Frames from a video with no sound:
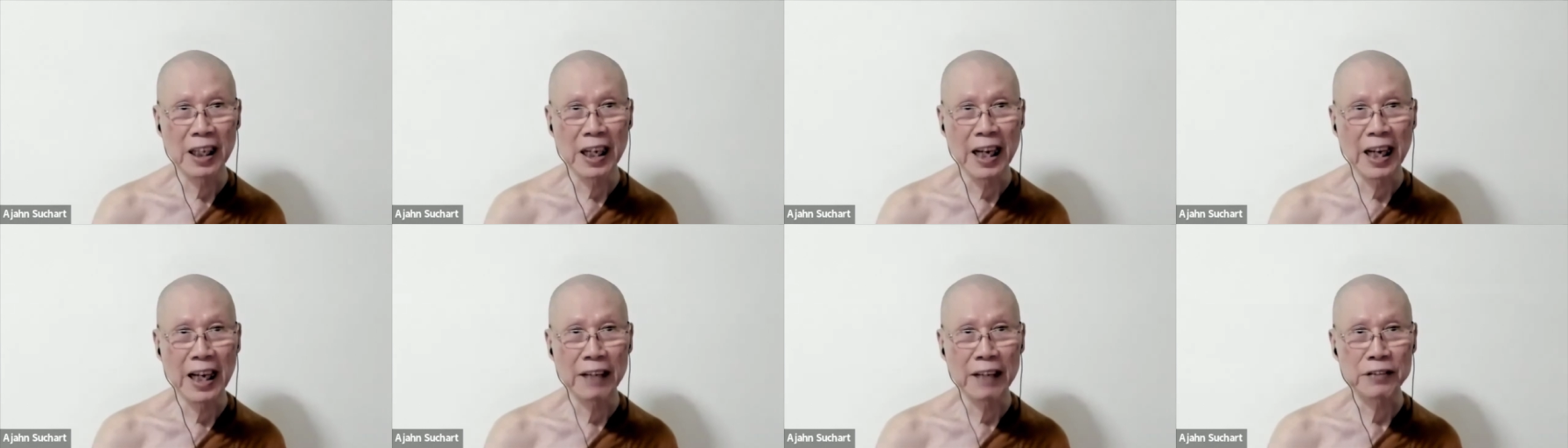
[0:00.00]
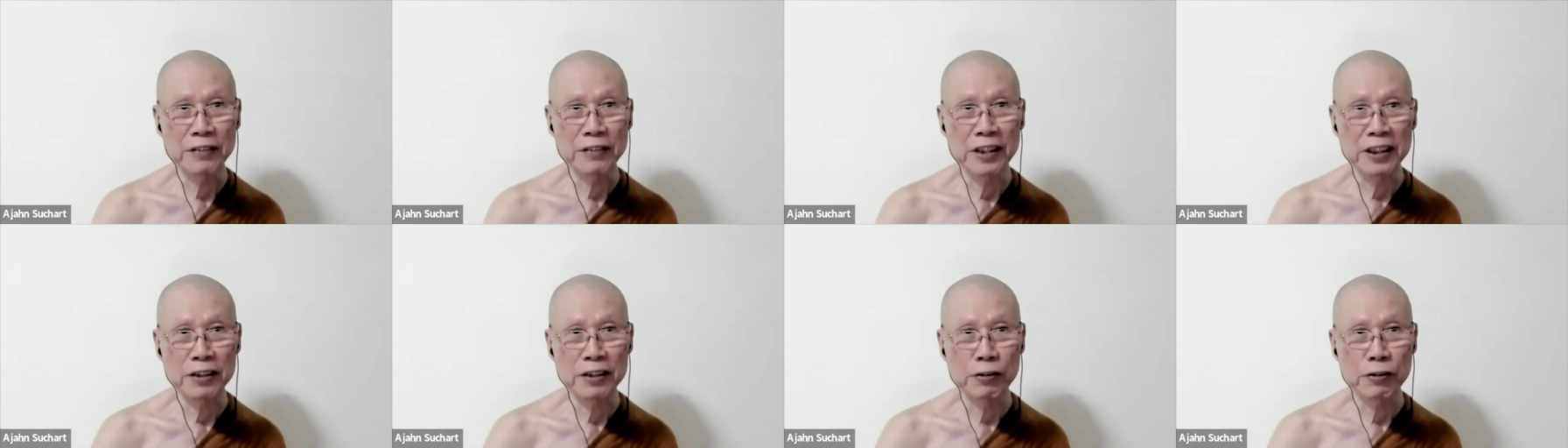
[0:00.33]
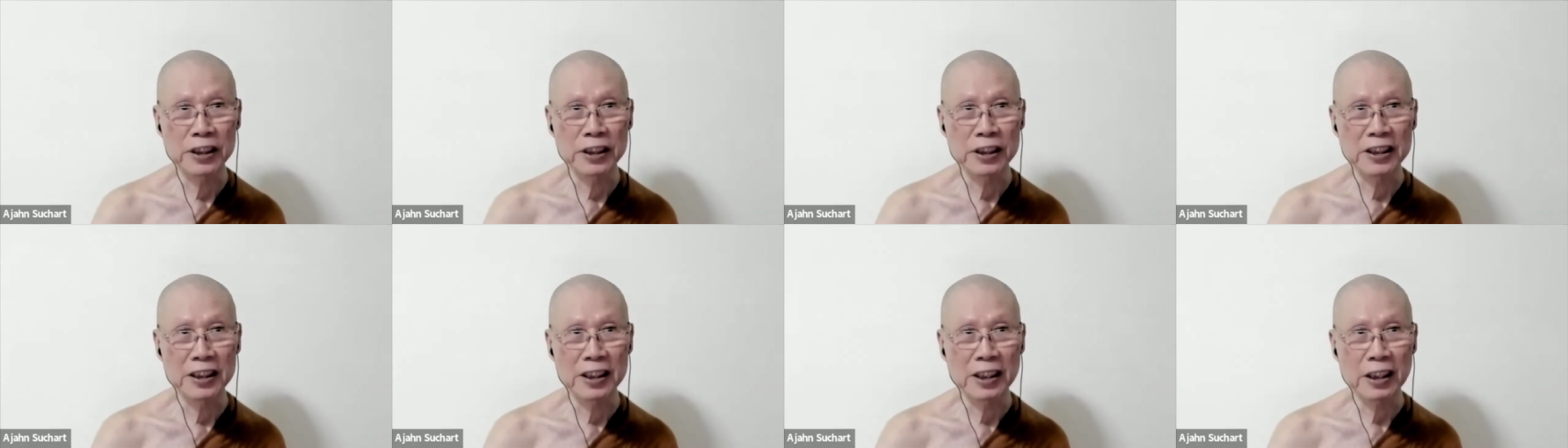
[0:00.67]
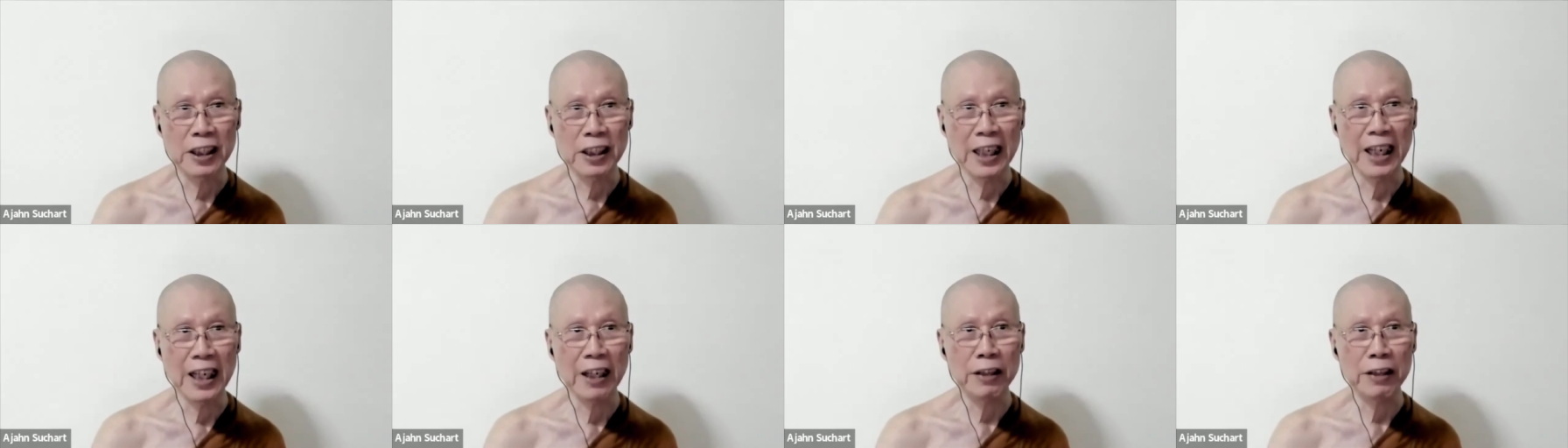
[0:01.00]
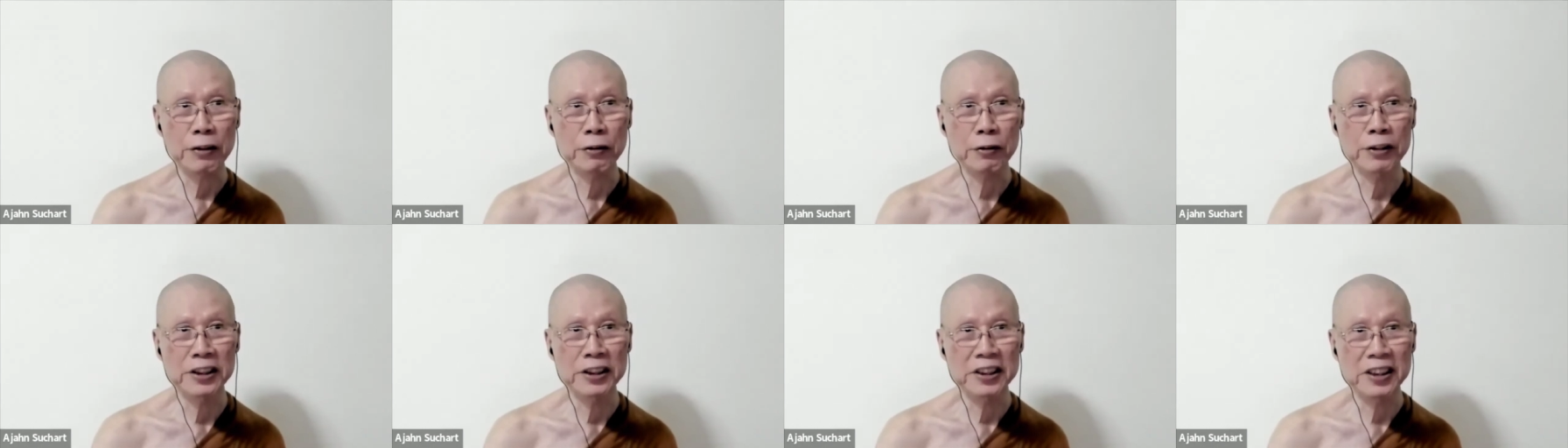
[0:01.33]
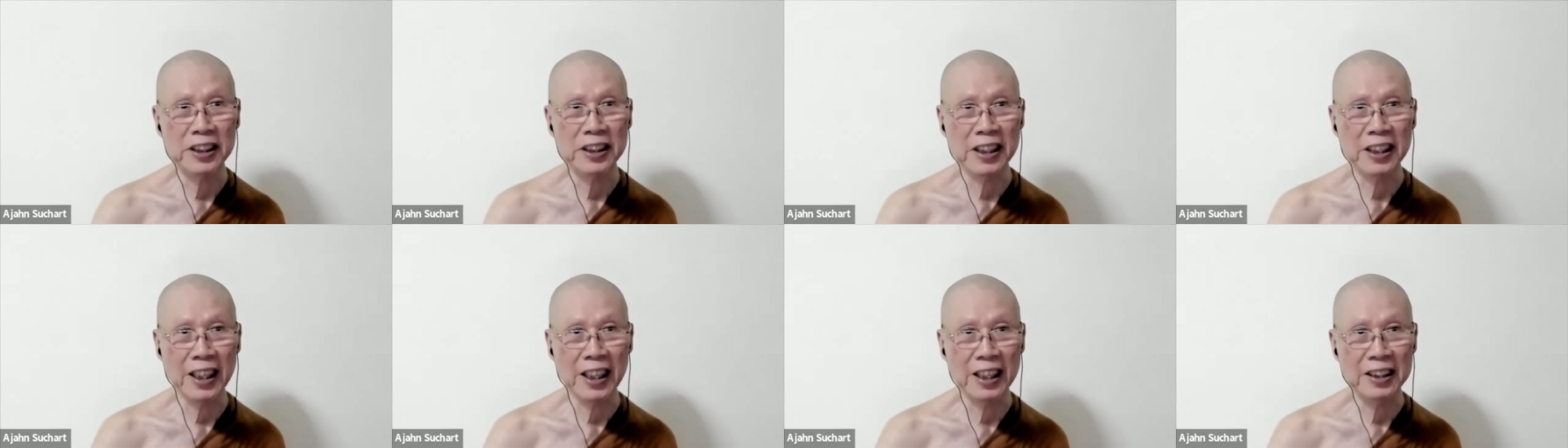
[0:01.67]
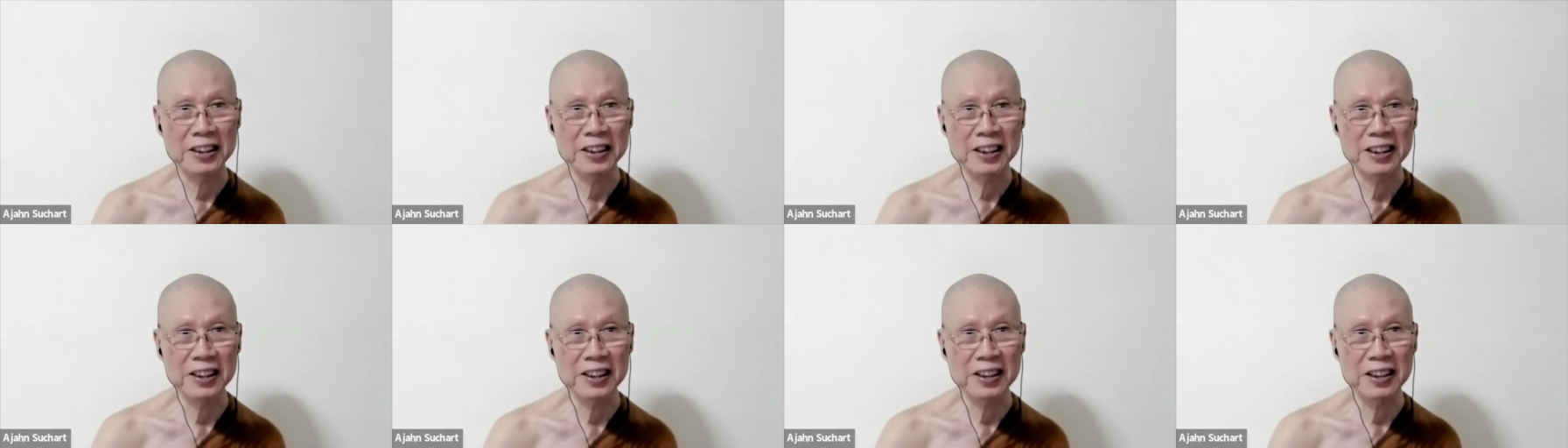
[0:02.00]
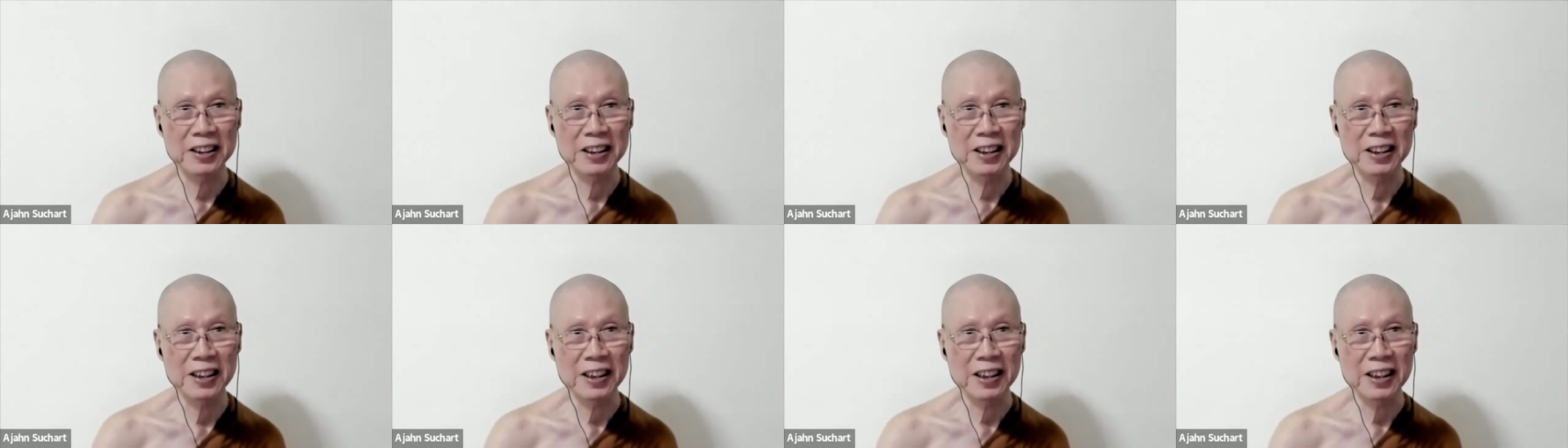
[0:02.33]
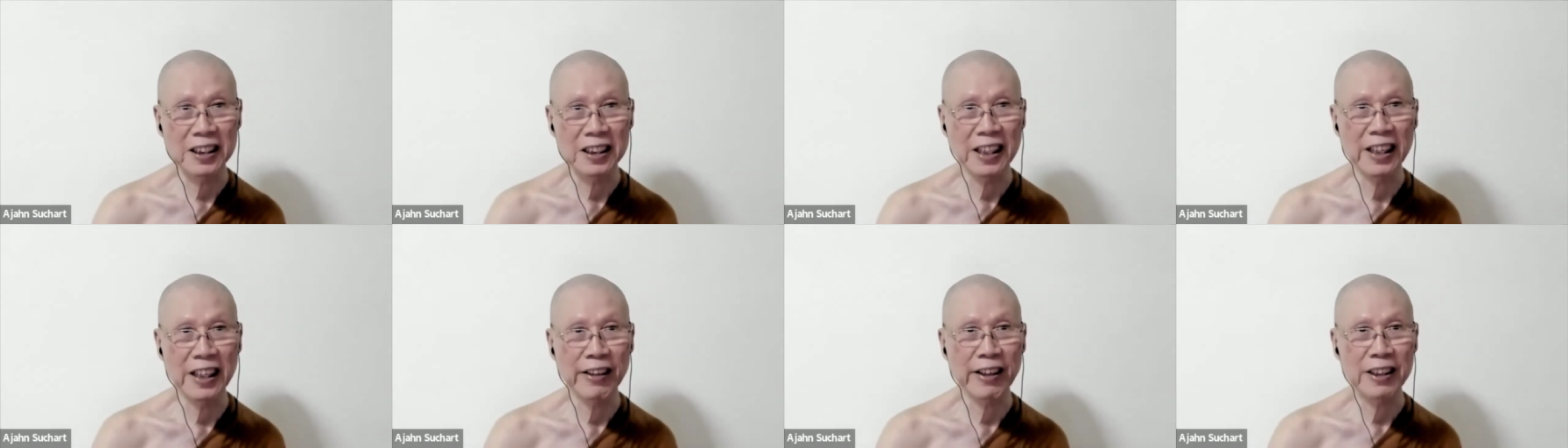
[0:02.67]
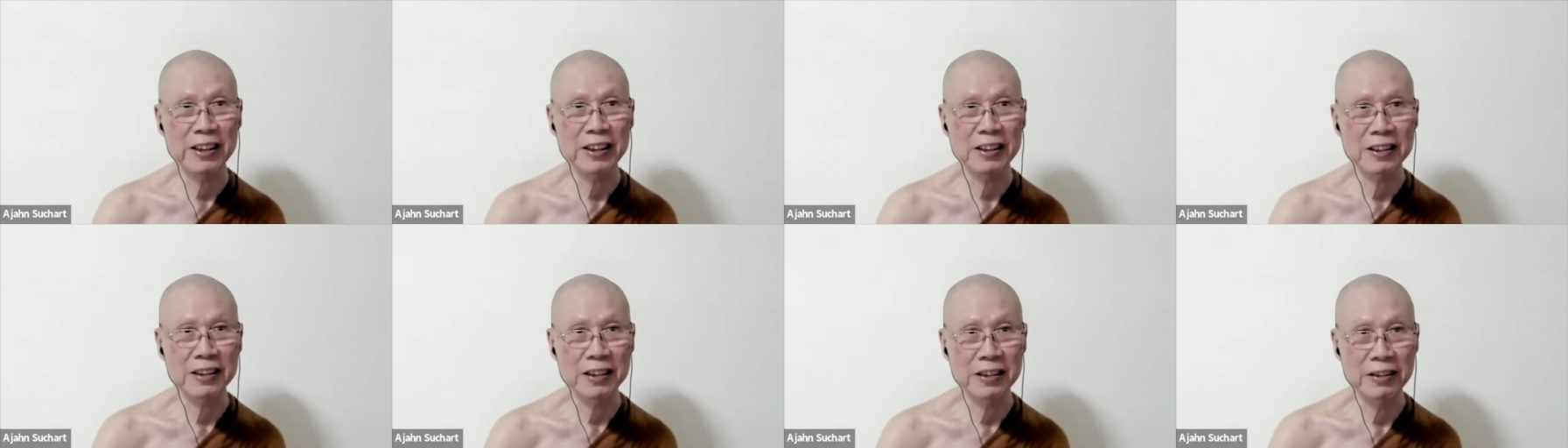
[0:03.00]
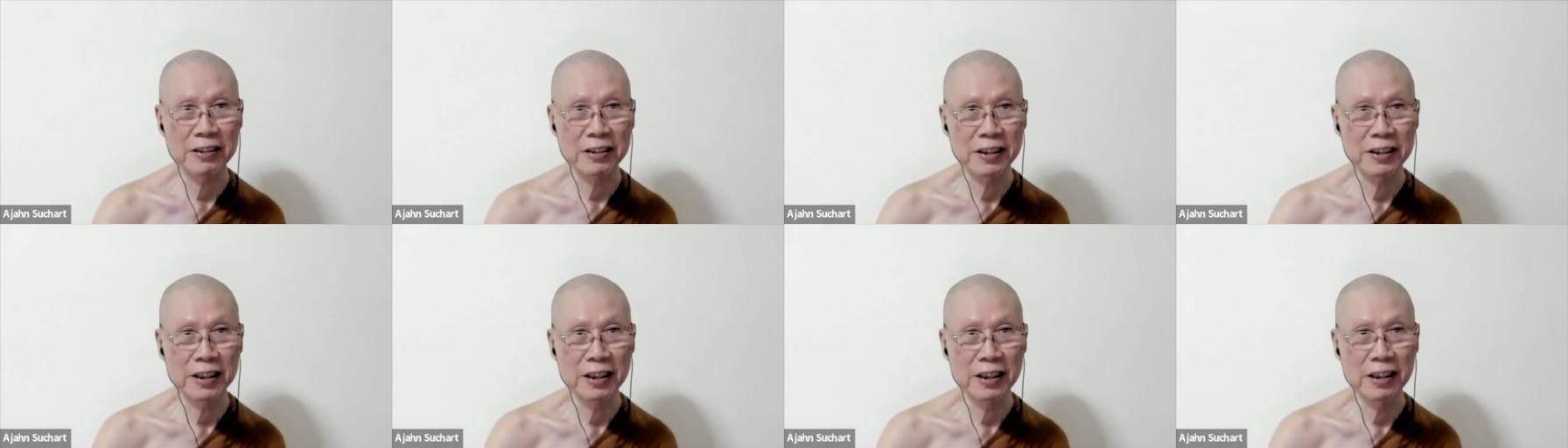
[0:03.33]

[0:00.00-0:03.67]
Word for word: have the three characteristic as its character.